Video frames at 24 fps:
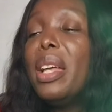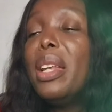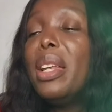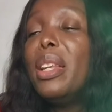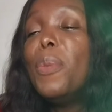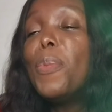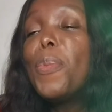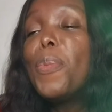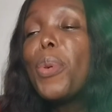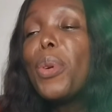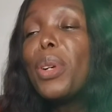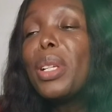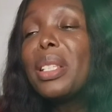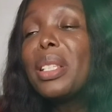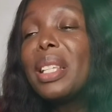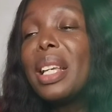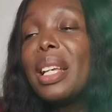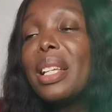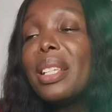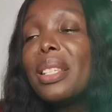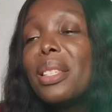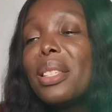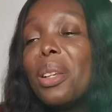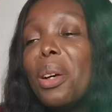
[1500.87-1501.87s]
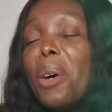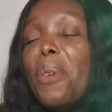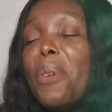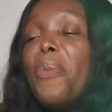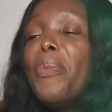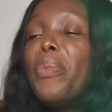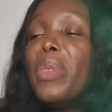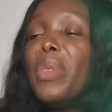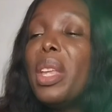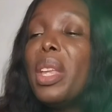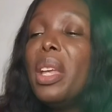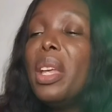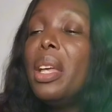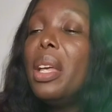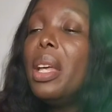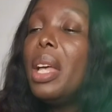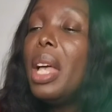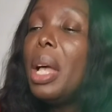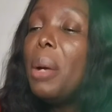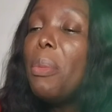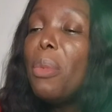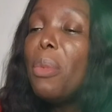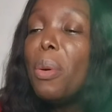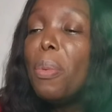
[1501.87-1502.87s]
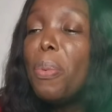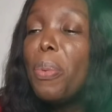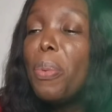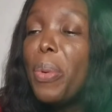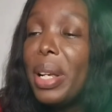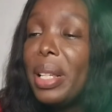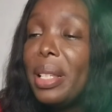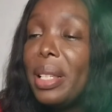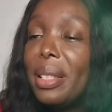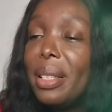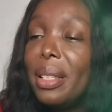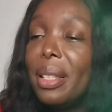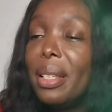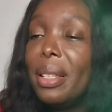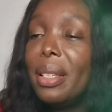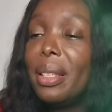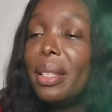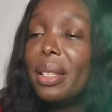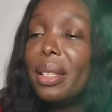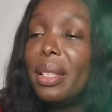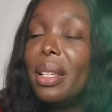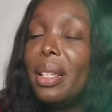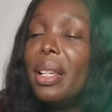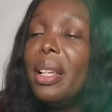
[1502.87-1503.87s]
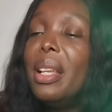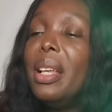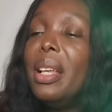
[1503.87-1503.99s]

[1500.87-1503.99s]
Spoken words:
the process of haemopoiesis,